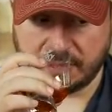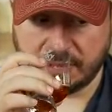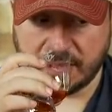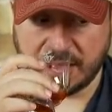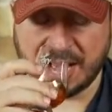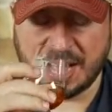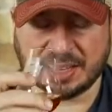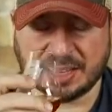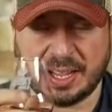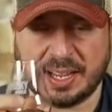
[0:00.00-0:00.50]

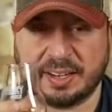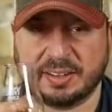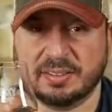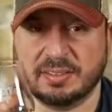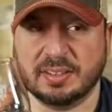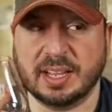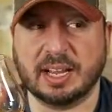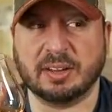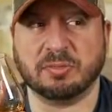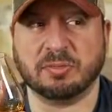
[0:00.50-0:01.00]
God, like
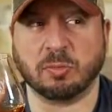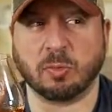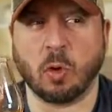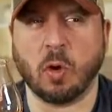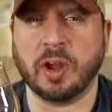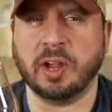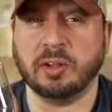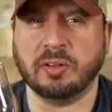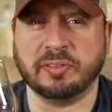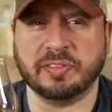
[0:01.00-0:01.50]
like
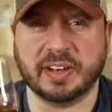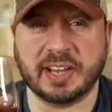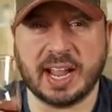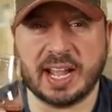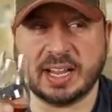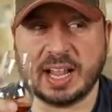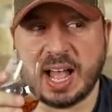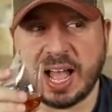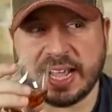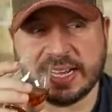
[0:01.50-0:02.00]
royal
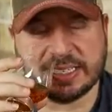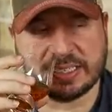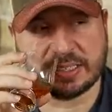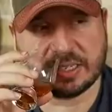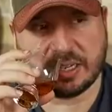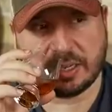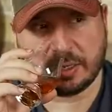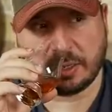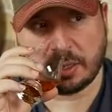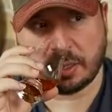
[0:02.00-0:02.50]
vanilla
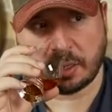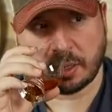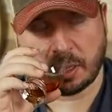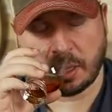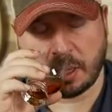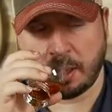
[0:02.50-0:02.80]
icing.